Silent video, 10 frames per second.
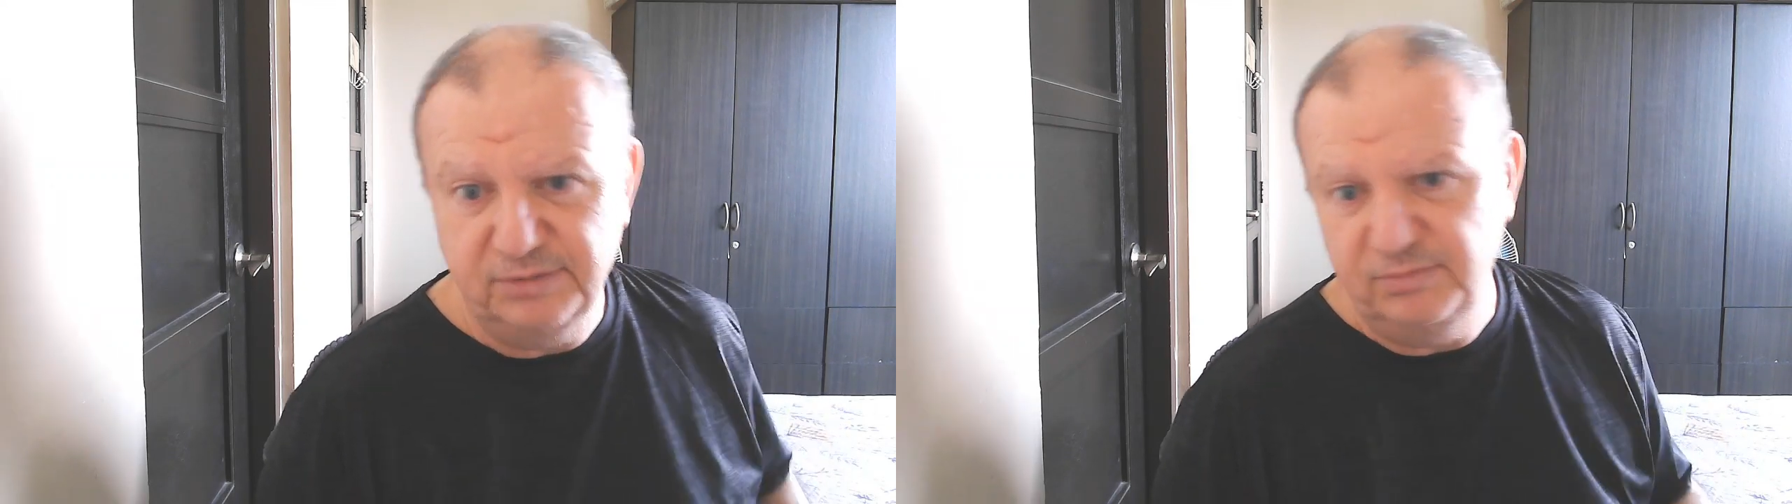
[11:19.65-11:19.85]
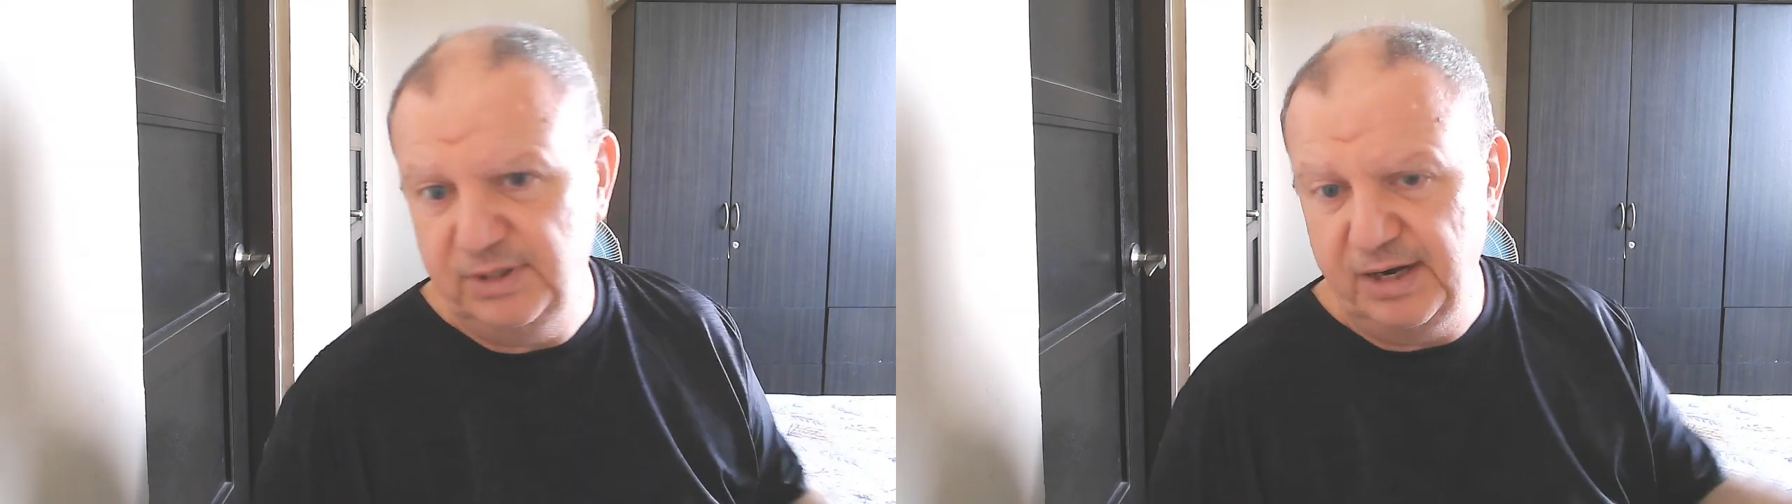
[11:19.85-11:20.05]

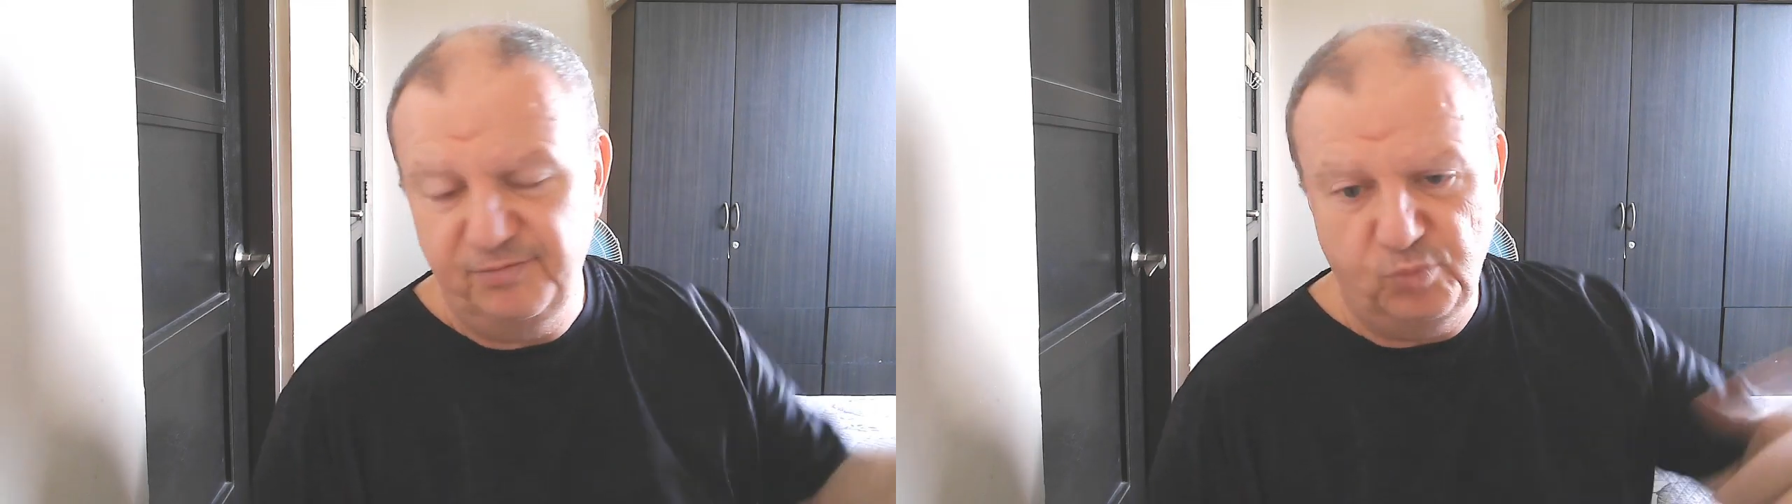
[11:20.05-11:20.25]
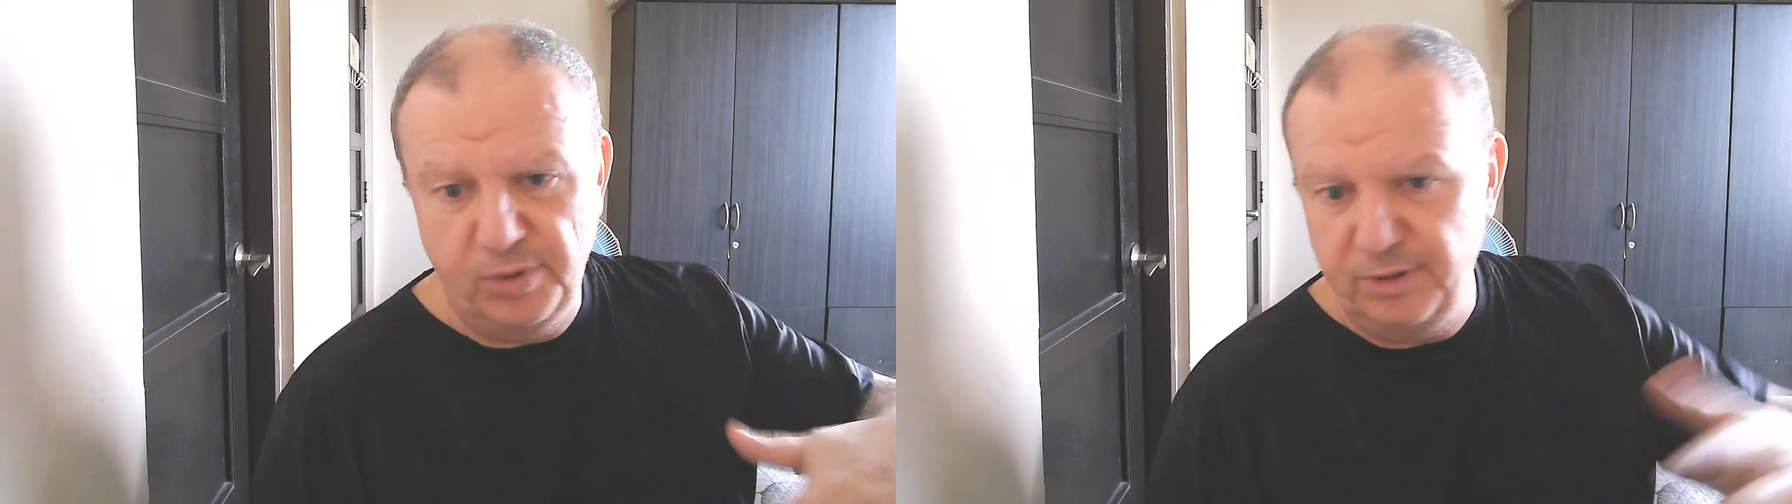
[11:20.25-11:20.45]
and then
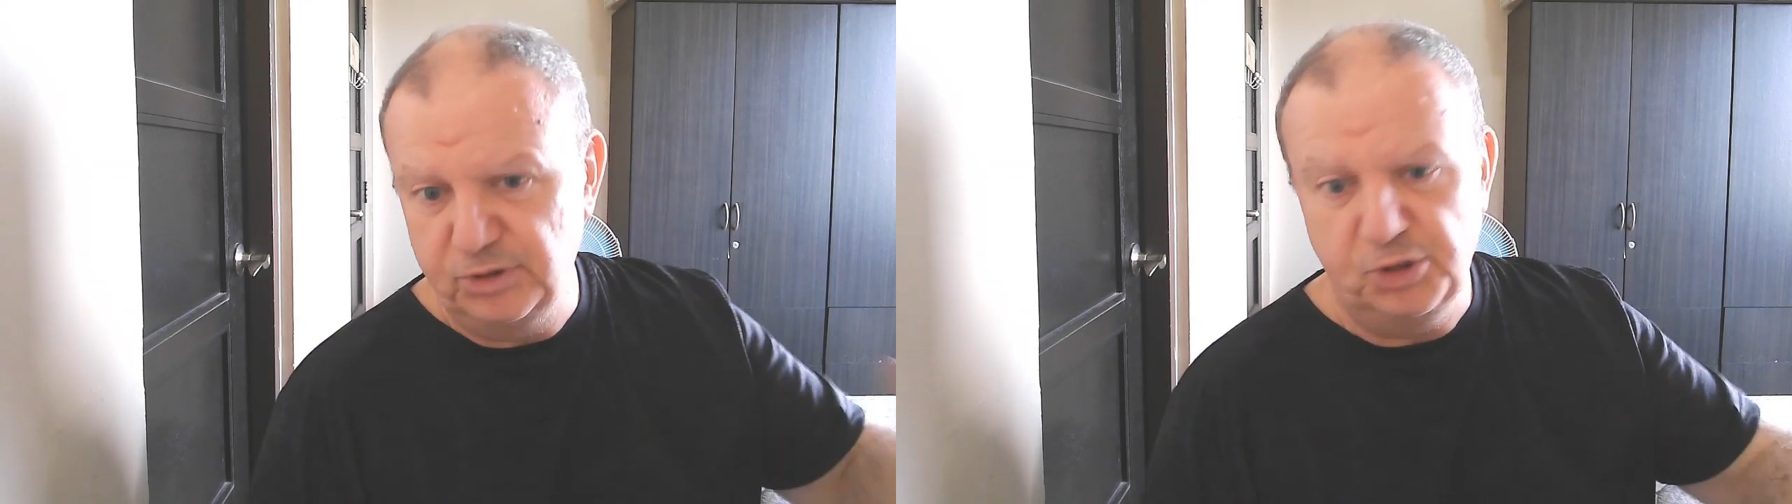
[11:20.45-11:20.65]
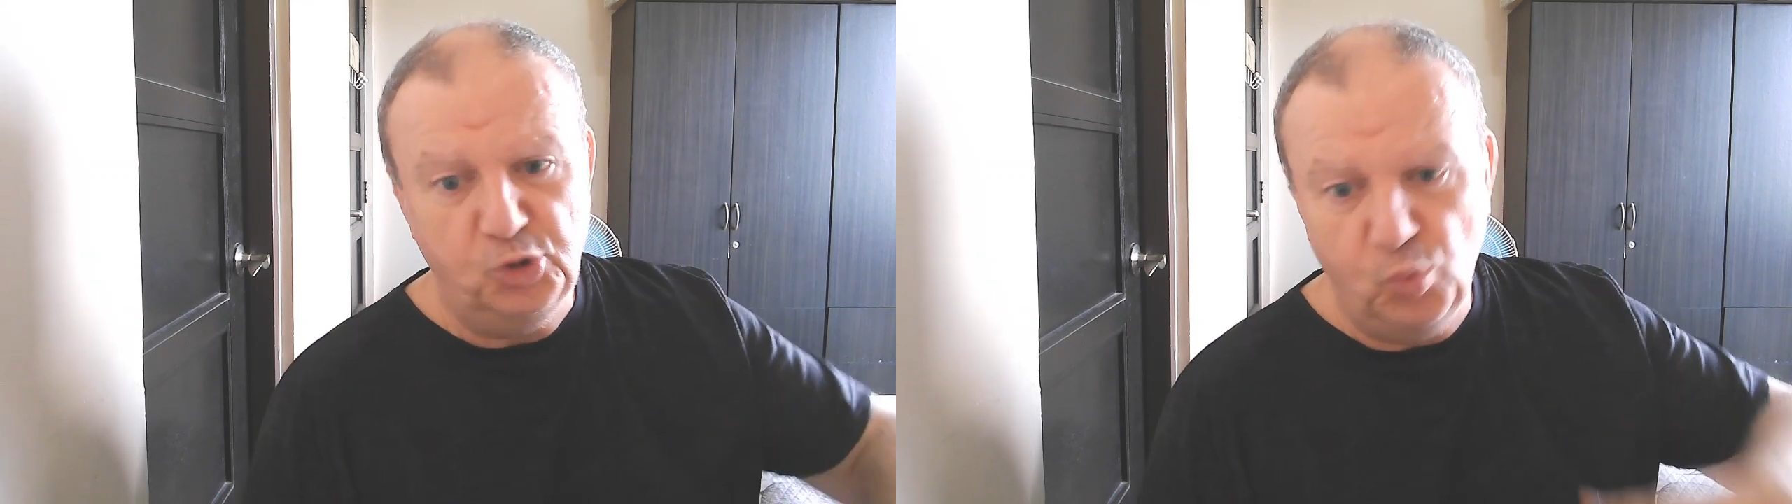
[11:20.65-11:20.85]
when
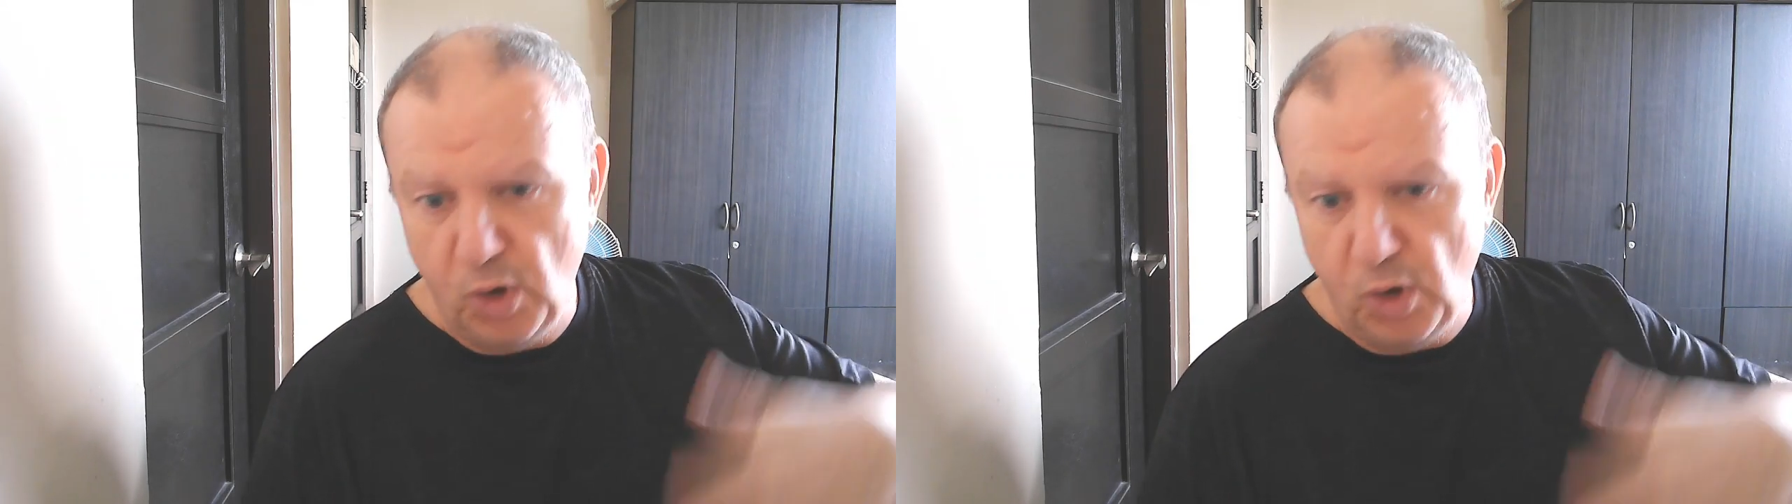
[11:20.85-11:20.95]
there's a new